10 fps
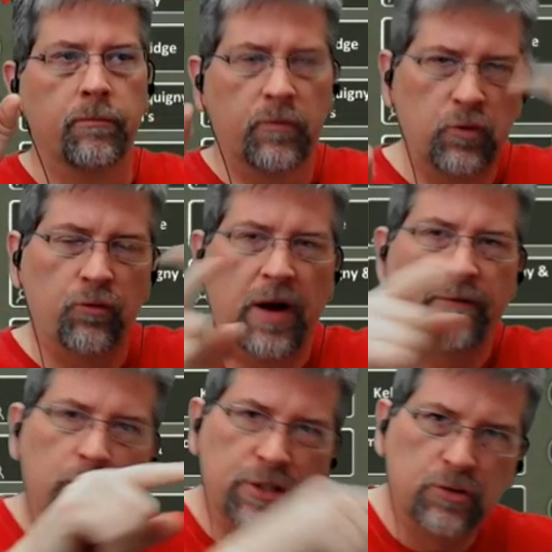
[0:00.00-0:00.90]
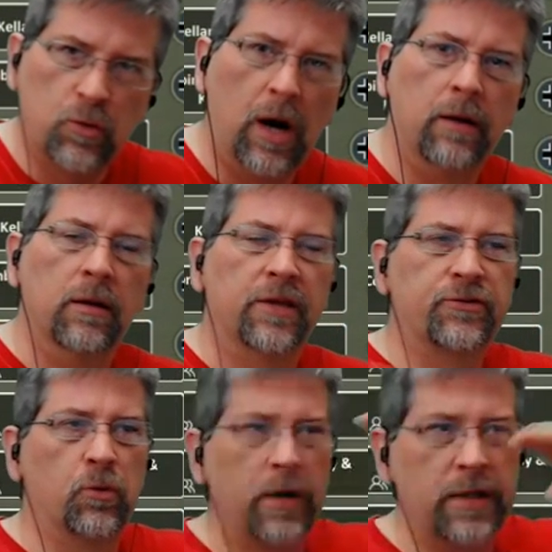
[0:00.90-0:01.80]
2 5 4 6 squad. That's
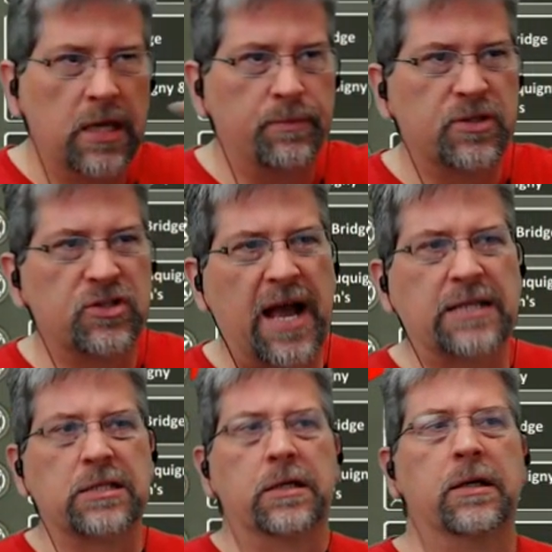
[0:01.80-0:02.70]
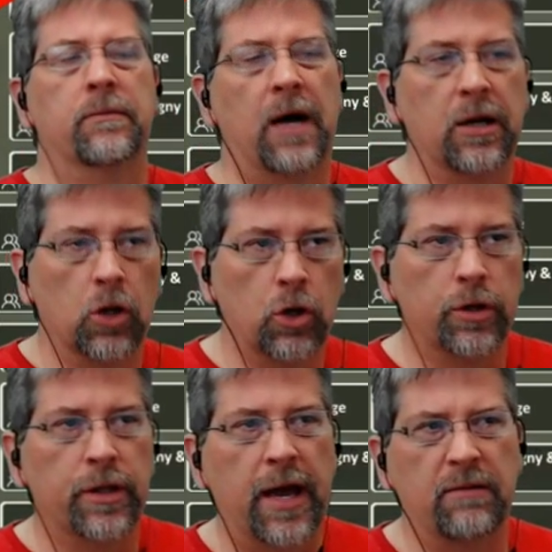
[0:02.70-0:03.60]
the way they keep the stats on it. I learned
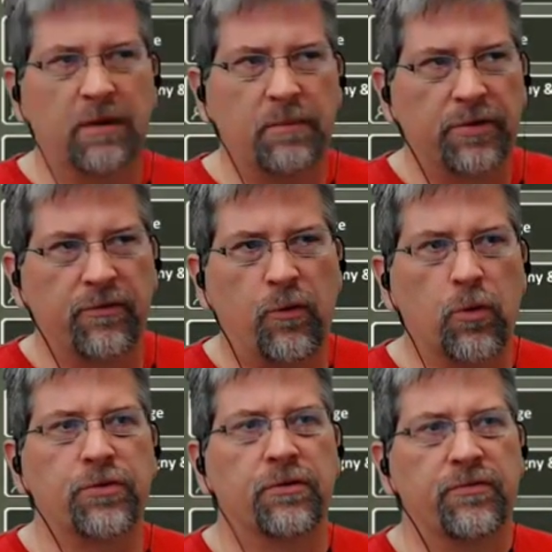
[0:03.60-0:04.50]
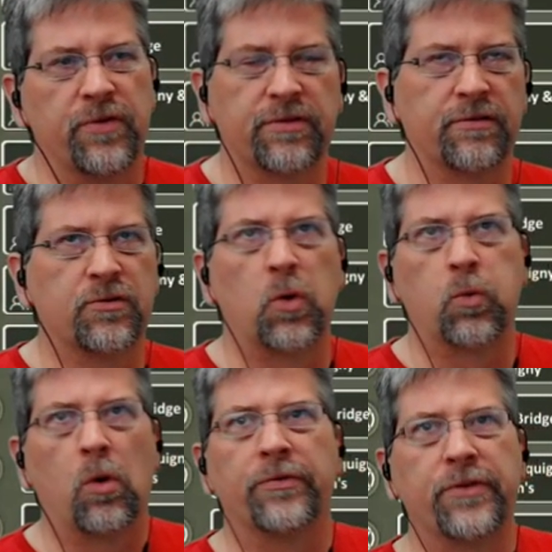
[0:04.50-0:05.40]
that about the 4th or 5th or
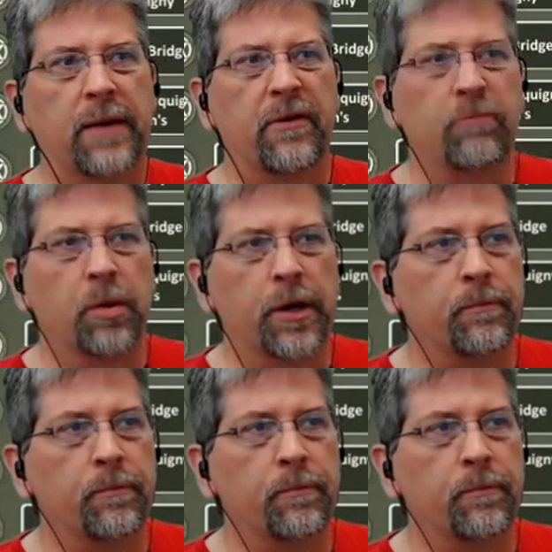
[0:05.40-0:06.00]
12th time I played.